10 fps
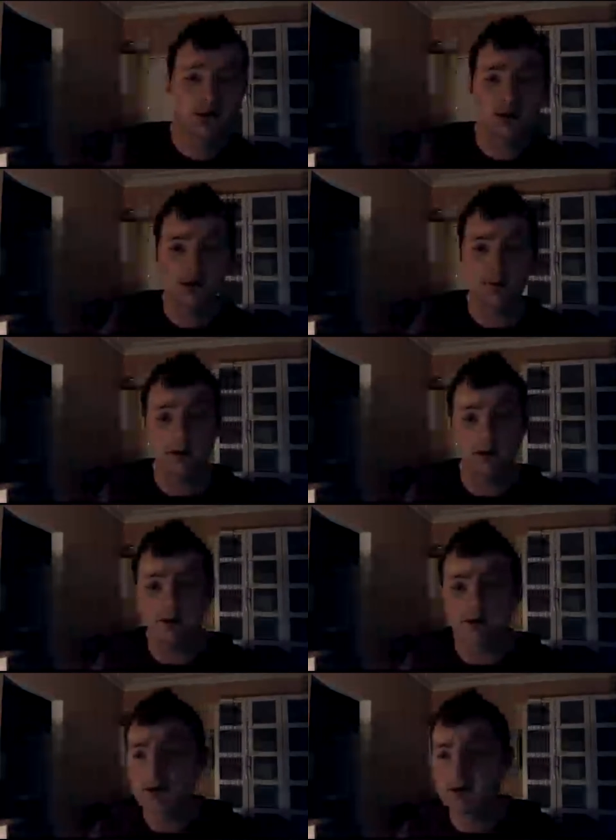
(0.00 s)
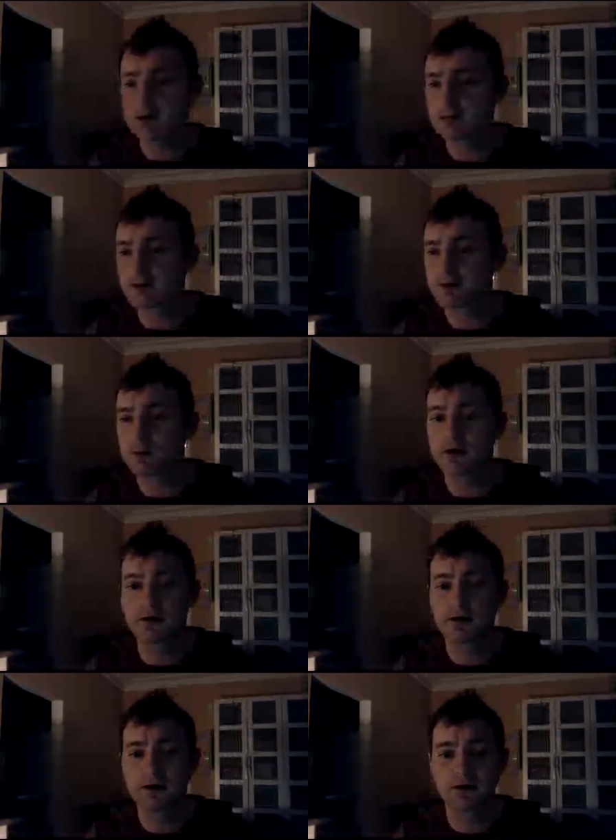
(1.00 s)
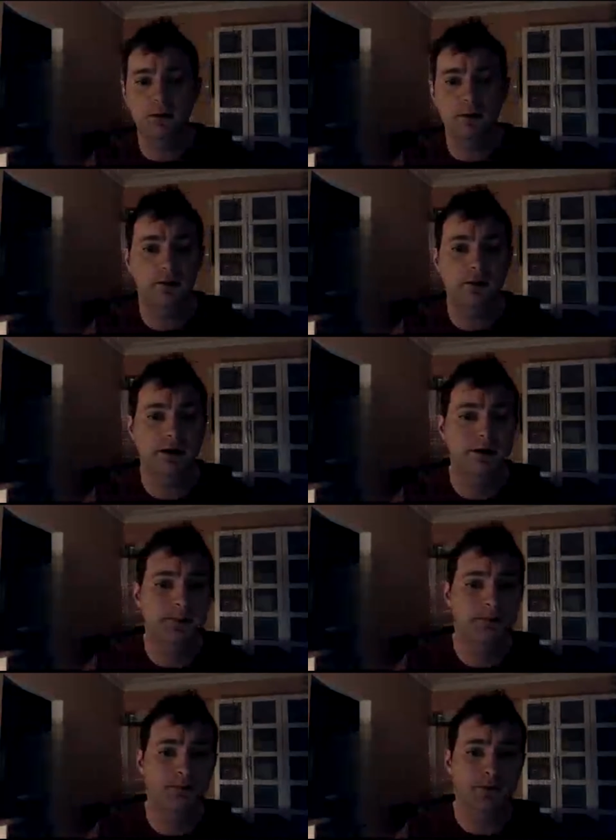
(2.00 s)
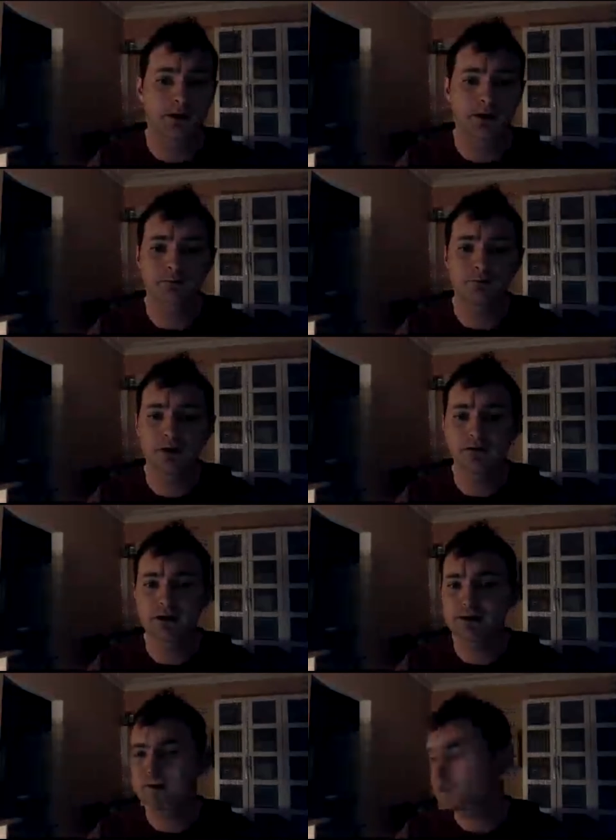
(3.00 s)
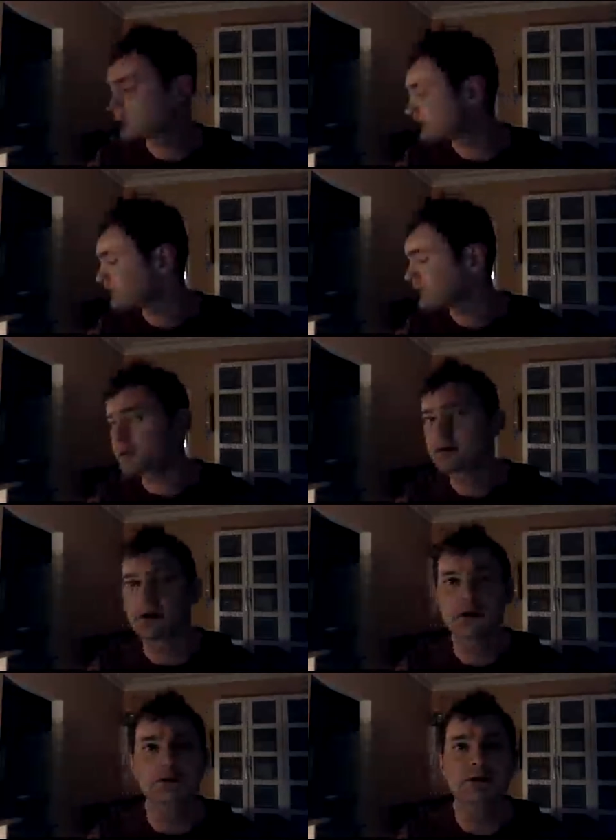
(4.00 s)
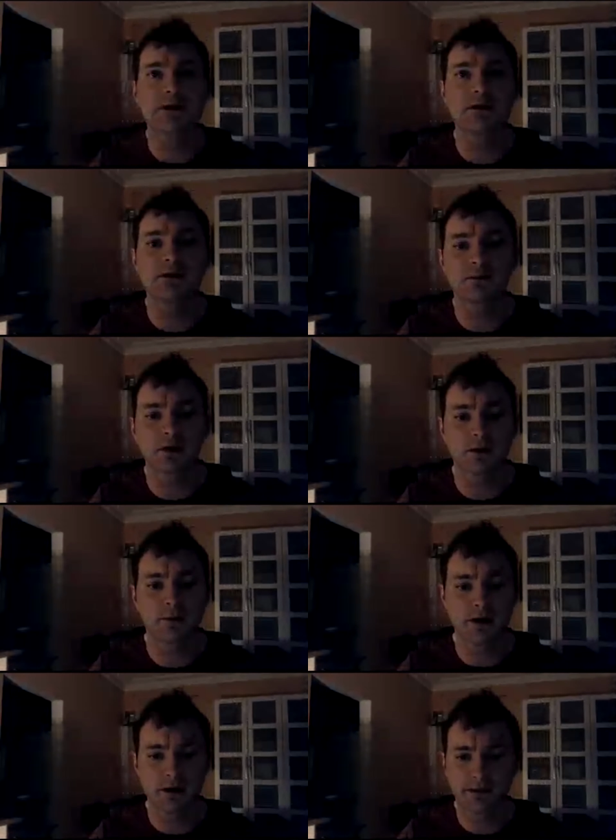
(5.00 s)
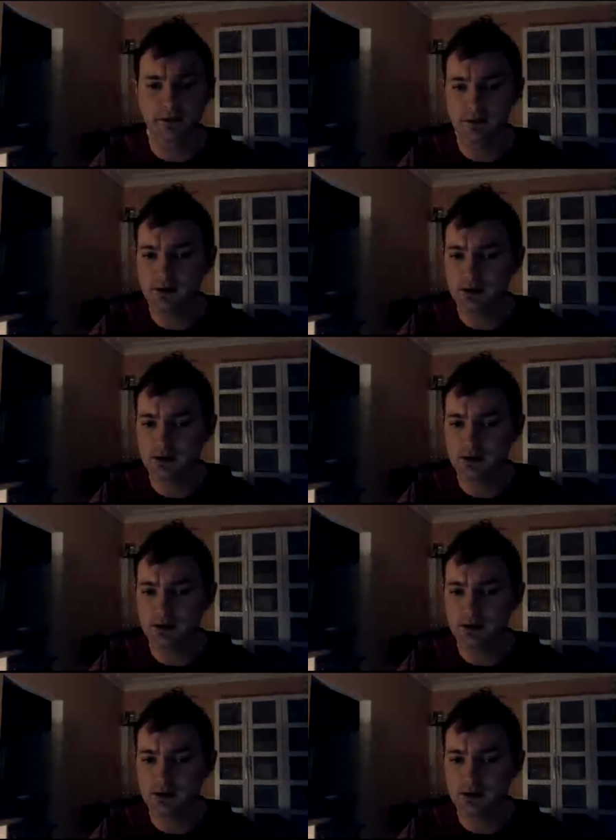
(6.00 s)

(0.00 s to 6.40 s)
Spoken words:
man. If you like your red wine, you like your Malbecs. Really, really smooth. It's an Argentinian Malbec, so yeah.